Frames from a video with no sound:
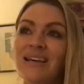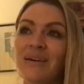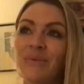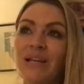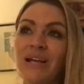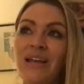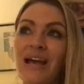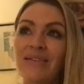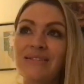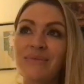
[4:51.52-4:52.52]
we learned
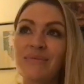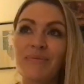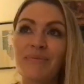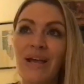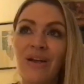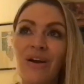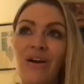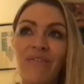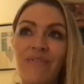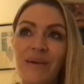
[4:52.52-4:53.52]
how to make
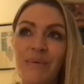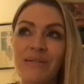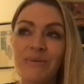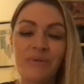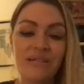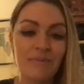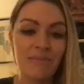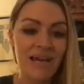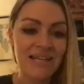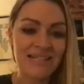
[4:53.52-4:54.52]
coffee. We did all these
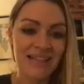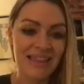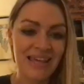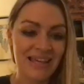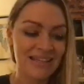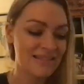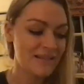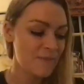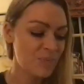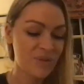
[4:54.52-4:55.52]
amazing things
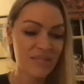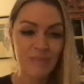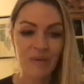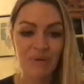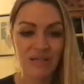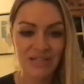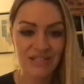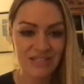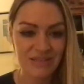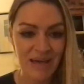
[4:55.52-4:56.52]
with these people I'd only
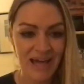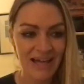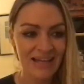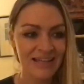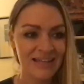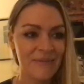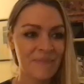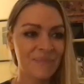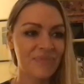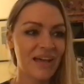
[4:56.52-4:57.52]
just met.
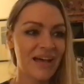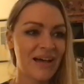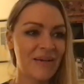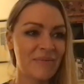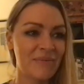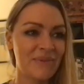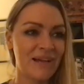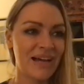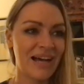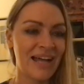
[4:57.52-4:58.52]
Um,
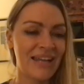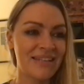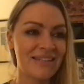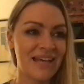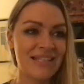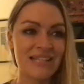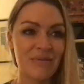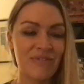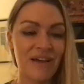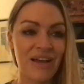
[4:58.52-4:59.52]
and I ended
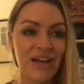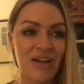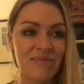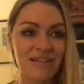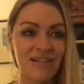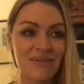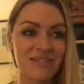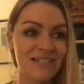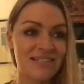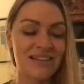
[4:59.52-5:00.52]
up flying home, and I was
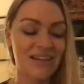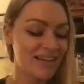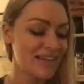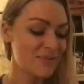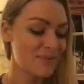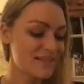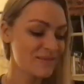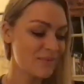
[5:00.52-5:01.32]
just like, it was